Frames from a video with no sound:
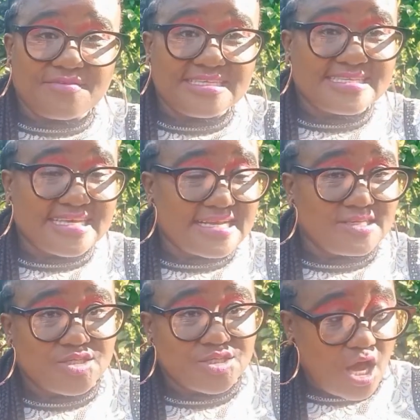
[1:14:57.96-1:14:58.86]

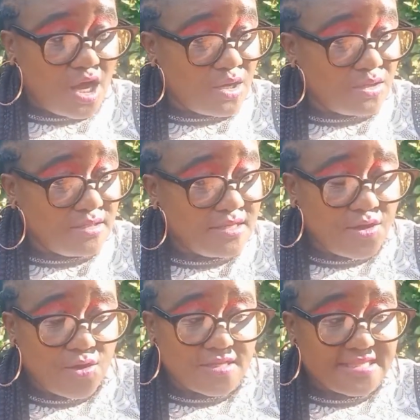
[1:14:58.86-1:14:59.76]
single soul
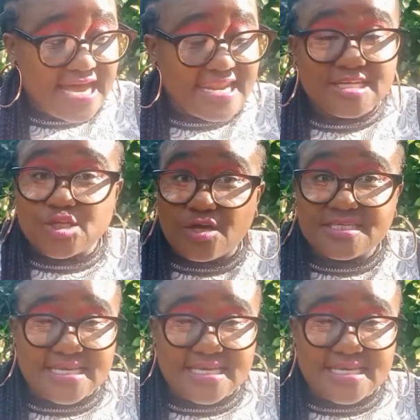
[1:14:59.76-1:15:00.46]
that has lost a